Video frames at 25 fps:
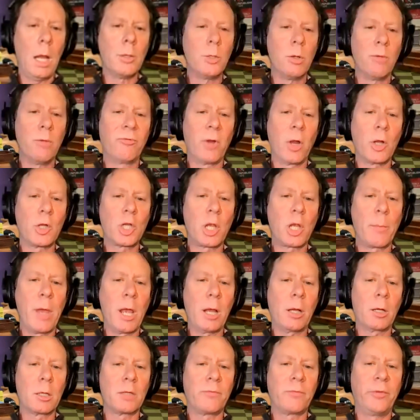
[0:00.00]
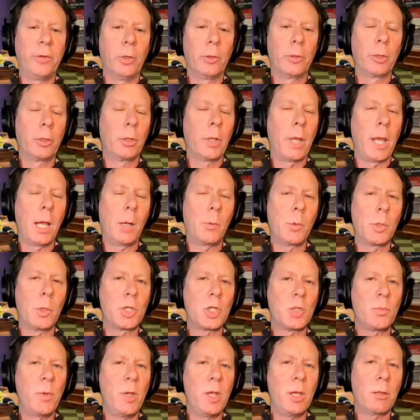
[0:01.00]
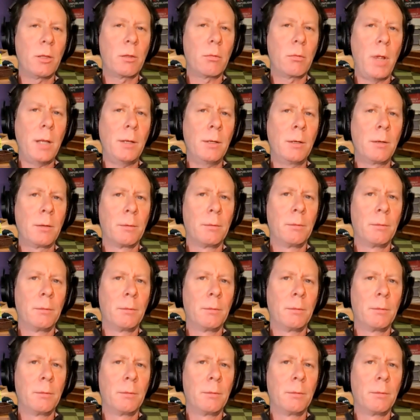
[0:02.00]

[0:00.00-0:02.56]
French Quebecers feel their language is being threatened?